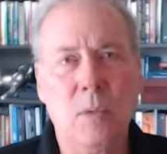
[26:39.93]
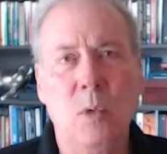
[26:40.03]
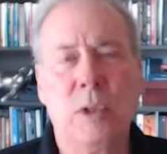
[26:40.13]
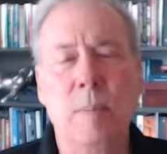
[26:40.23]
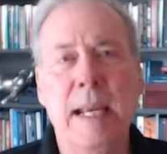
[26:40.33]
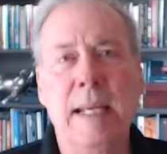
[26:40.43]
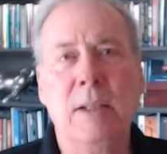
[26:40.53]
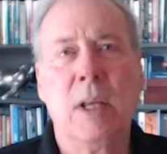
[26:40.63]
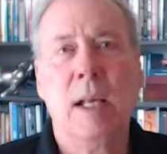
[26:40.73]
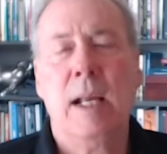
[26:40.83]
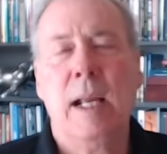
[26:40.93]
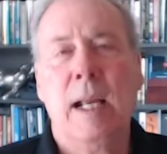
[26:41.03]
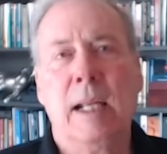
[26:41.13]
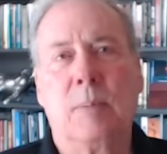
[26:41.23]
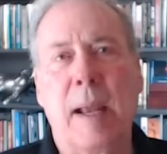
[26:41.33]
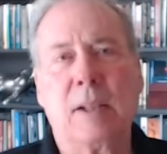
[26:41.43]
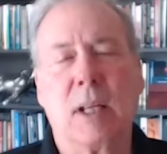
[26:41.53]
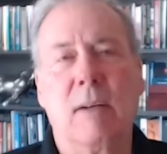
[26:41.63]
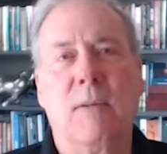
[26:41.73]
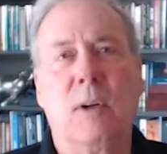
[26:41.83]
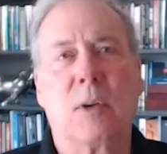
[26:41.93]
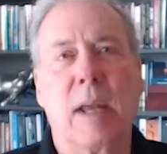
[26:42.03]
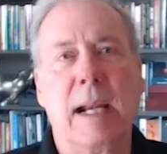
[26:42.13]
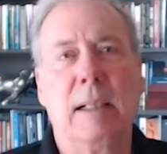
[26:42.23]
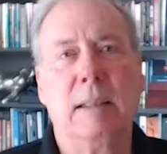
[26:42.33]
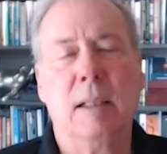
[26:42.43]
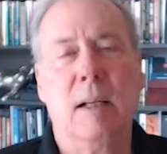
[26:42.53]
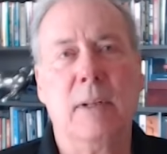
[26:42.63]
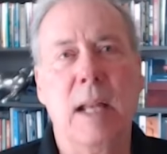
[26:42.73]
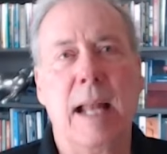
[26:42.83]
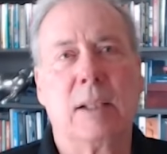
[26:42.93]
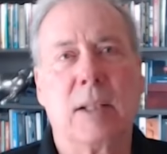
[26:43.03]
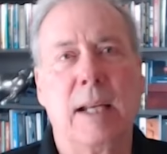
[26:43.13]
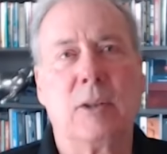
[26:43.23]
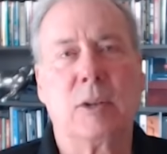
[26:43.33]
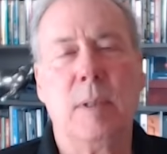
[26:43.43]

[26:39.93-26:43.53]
which means it's based on the full credit of the United States,